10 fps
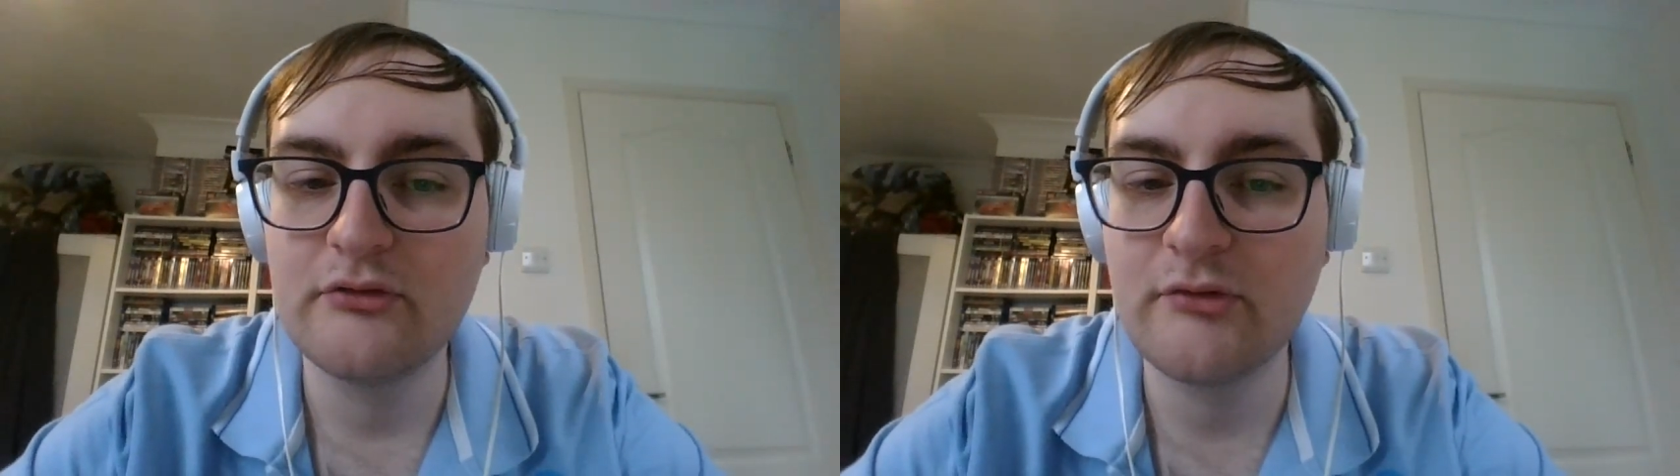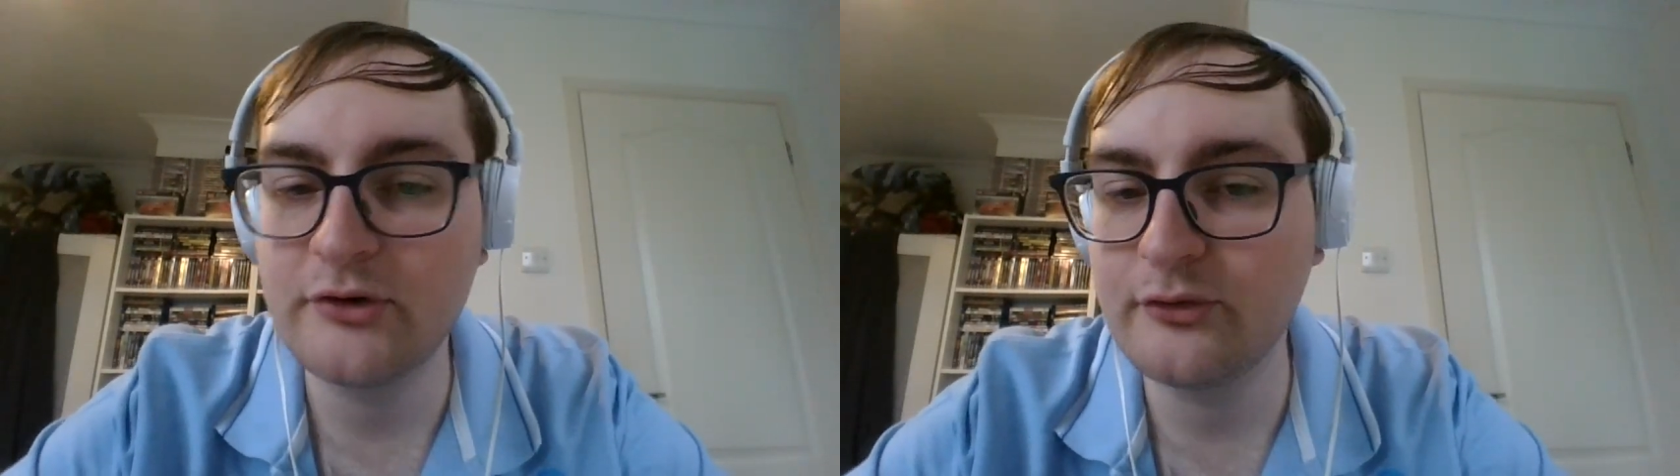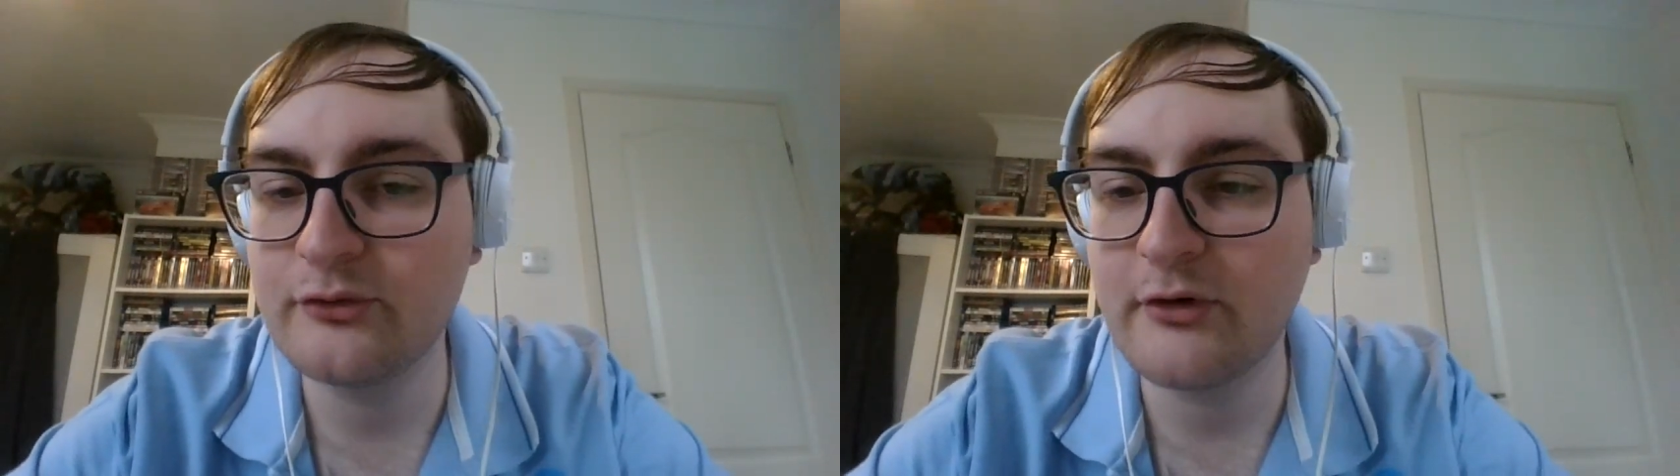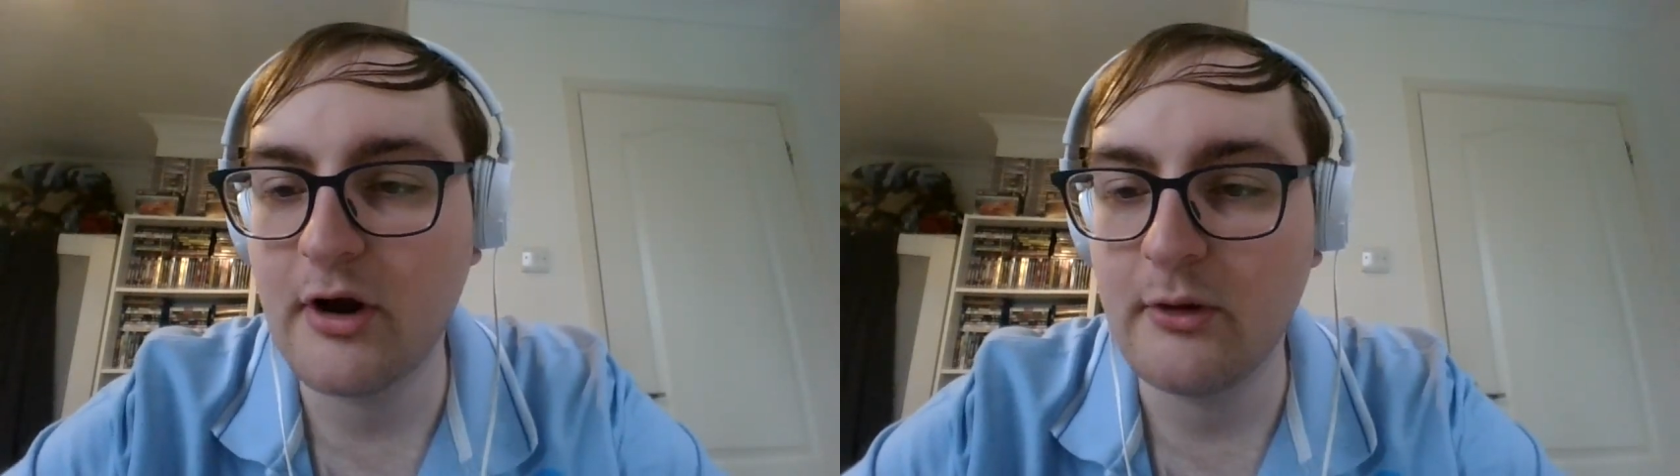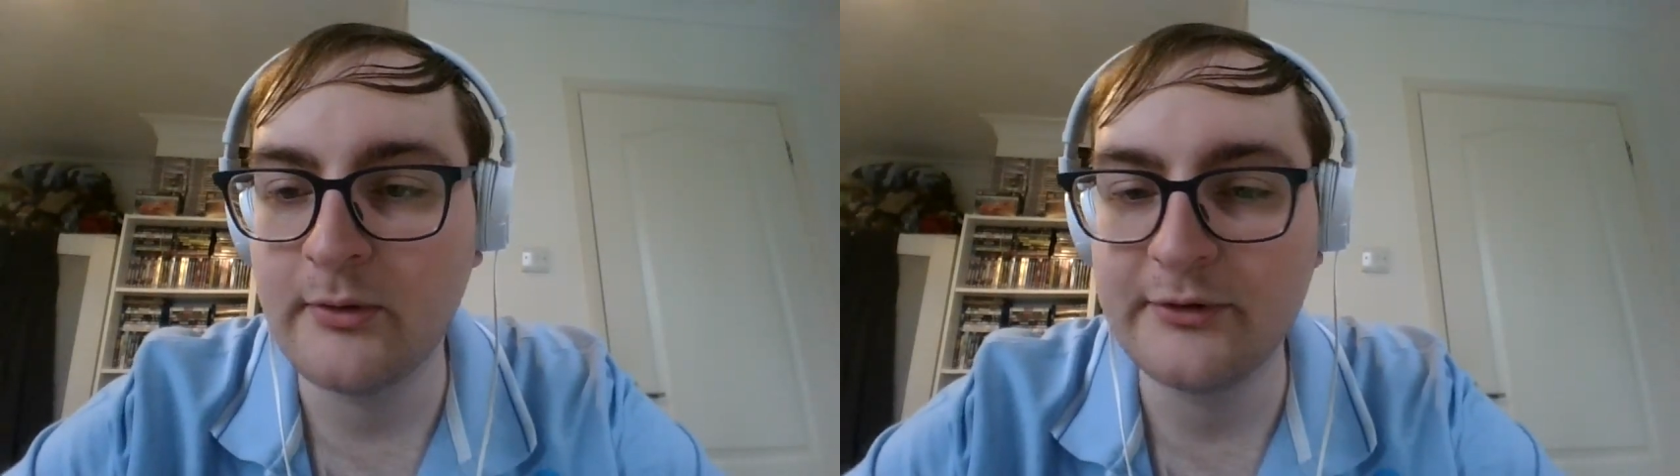Russell
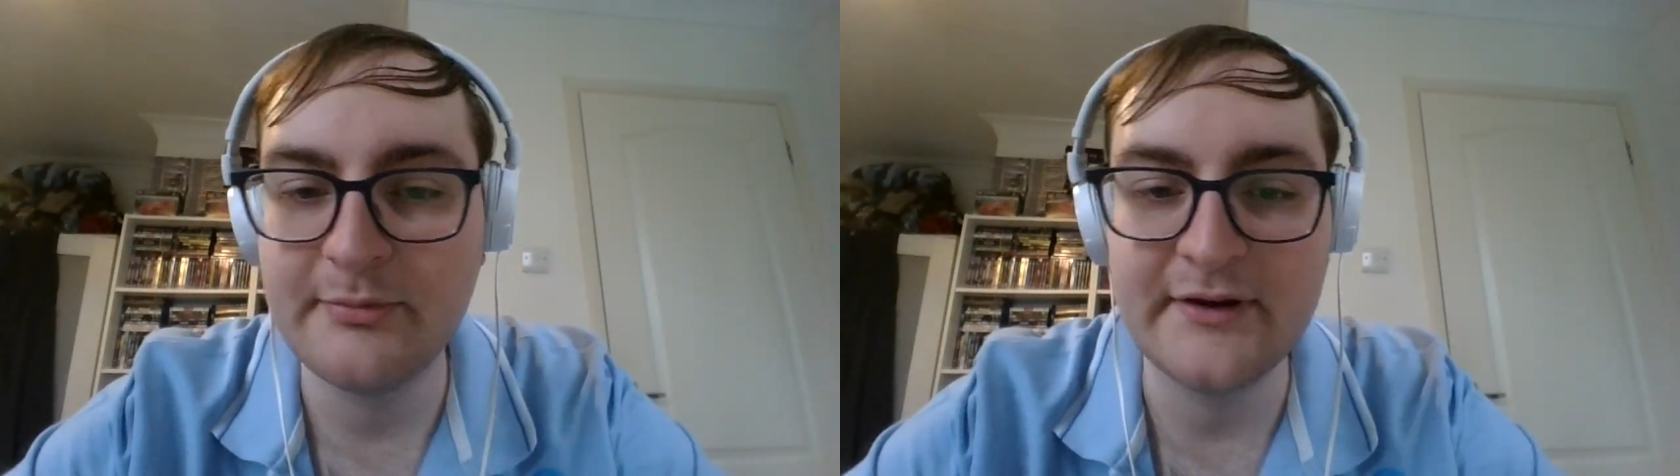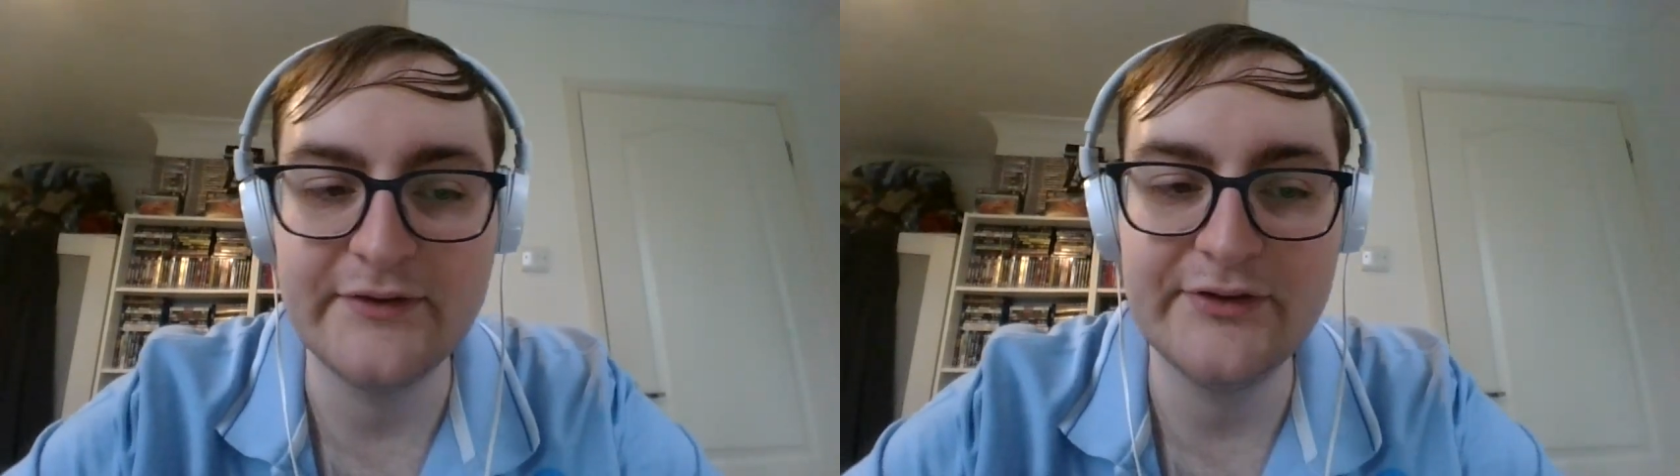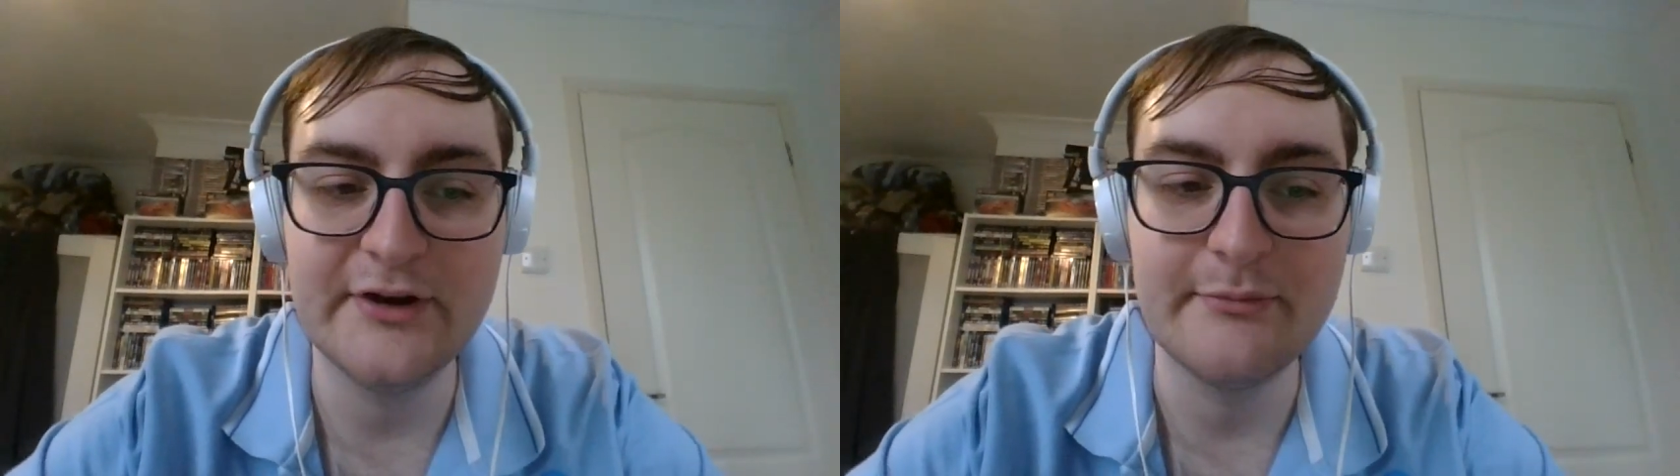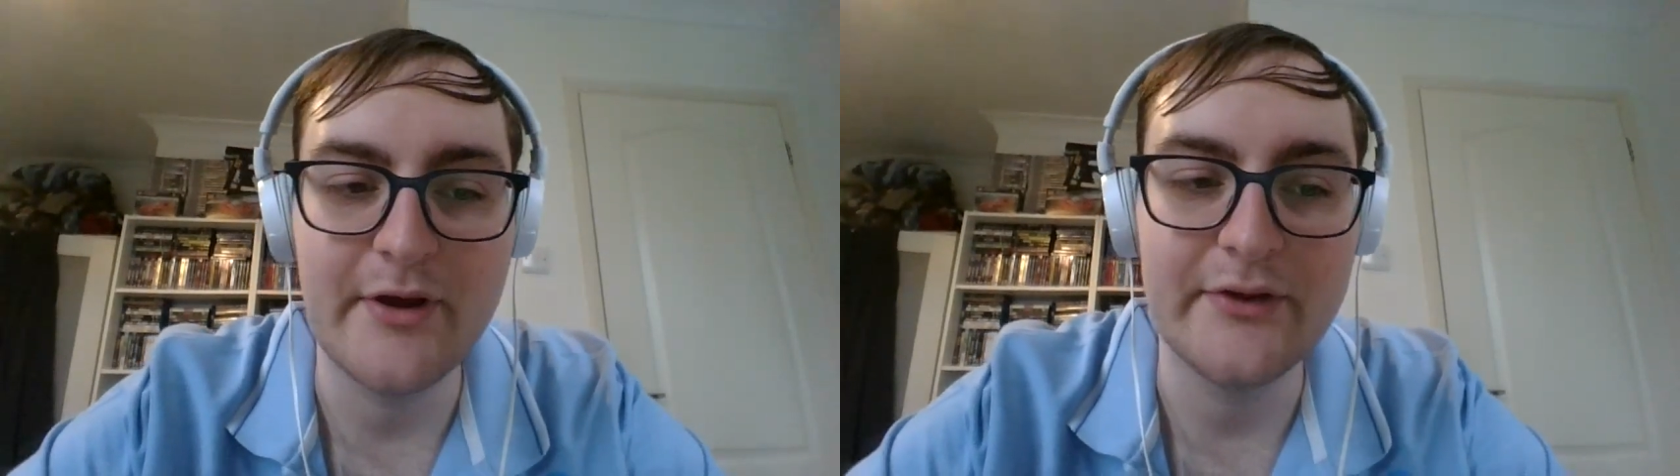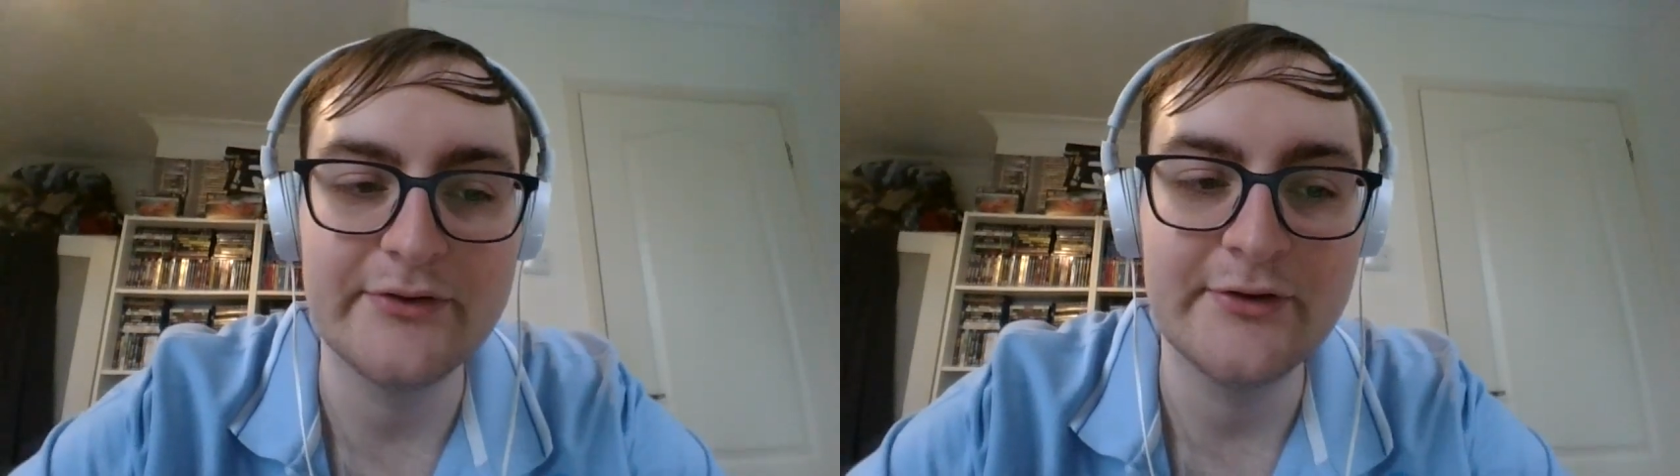Crowe has been in
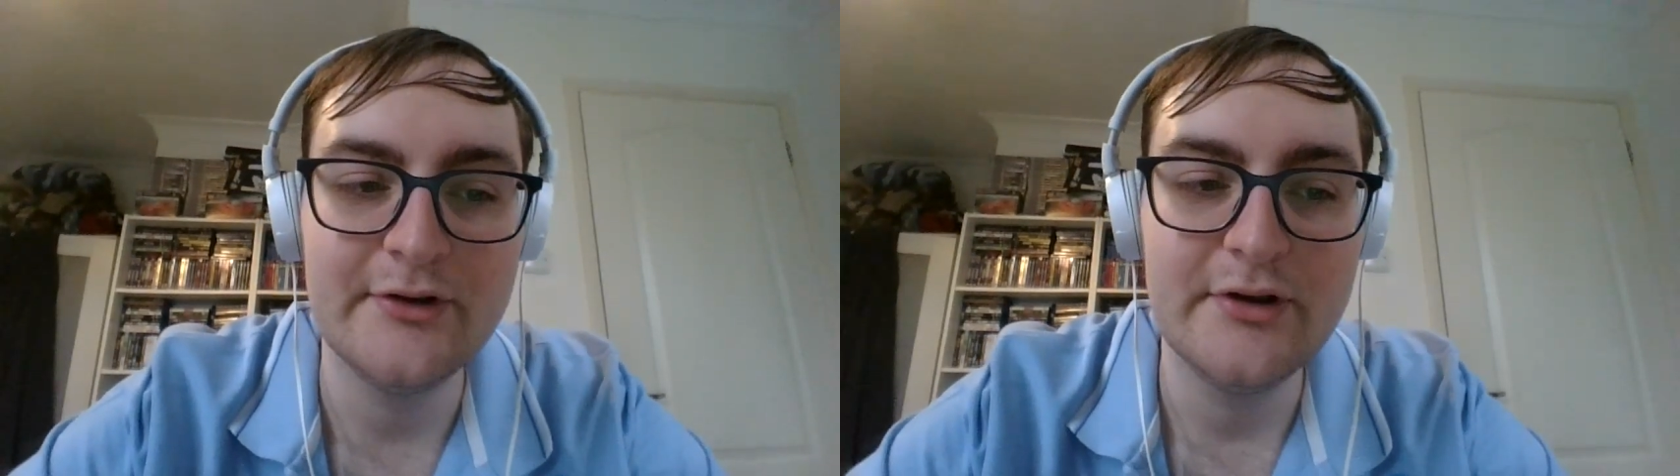cinemas.